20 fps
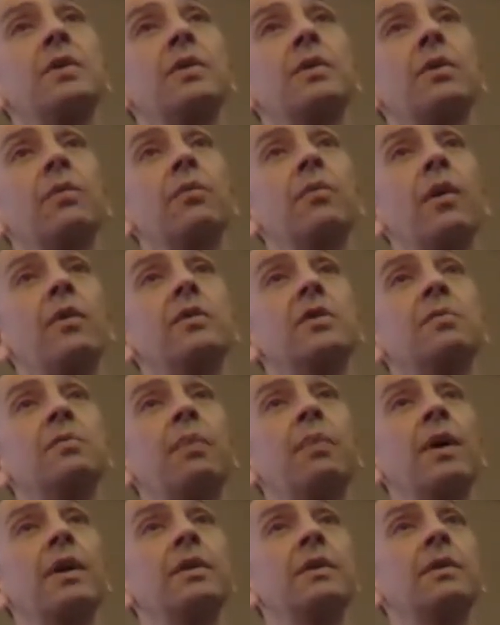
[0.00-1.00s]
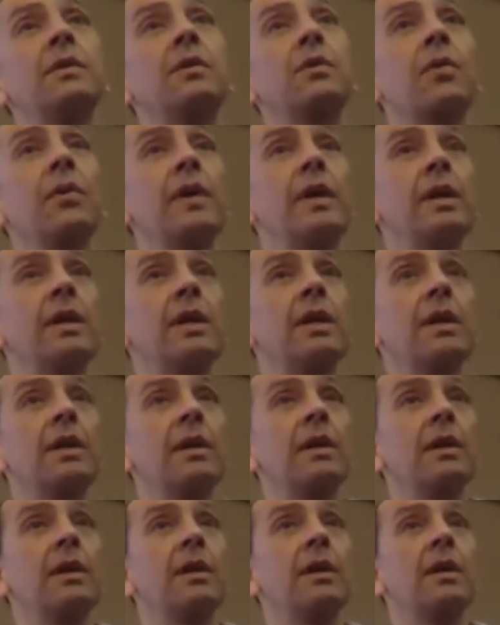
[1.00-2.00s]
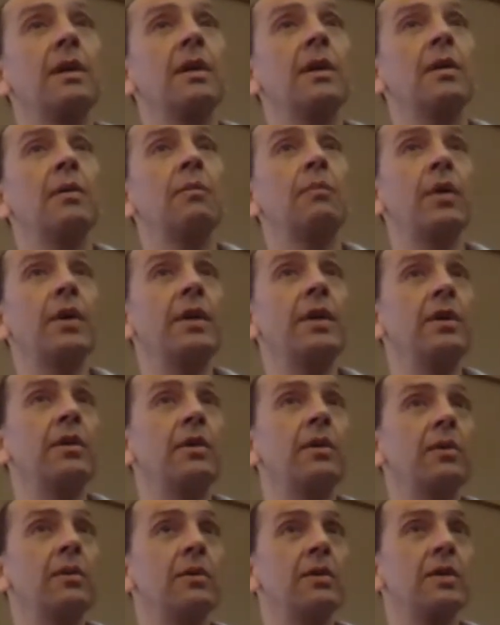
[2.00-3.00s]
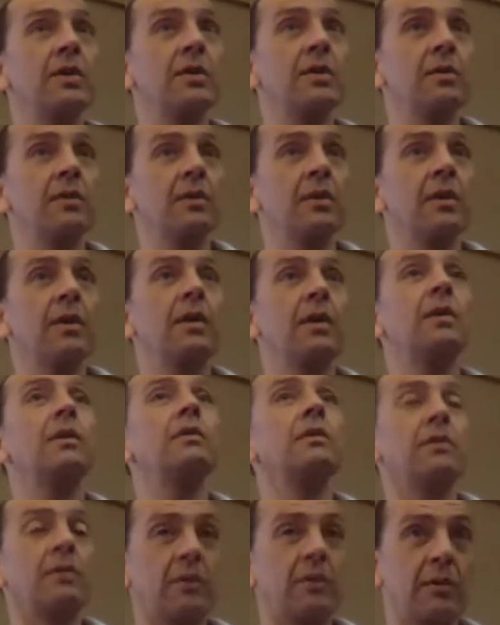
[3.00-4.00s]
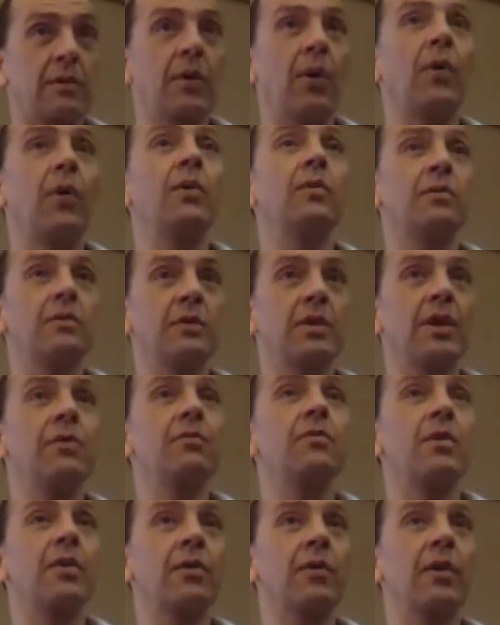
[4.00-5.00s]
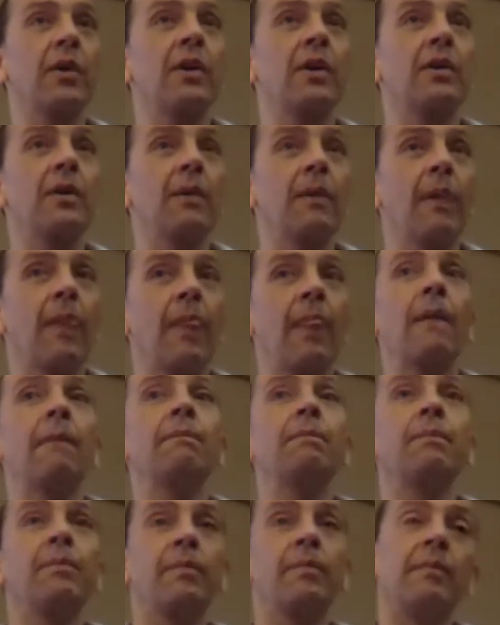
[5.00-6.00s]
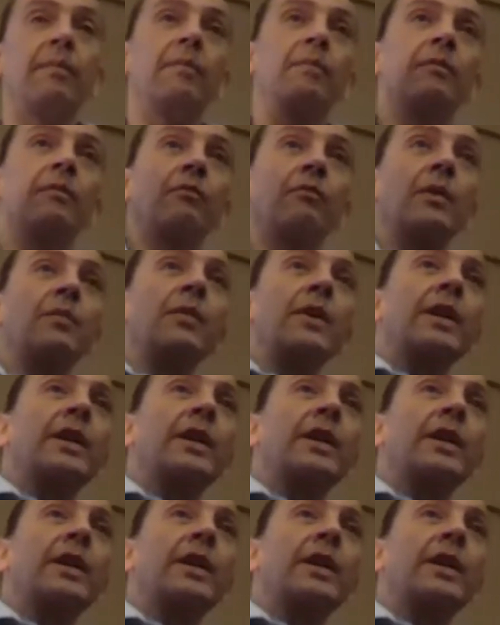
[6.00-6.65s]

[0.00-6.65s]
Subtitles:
the Rosebud Creek, Plenty Coups told General Crook, when we get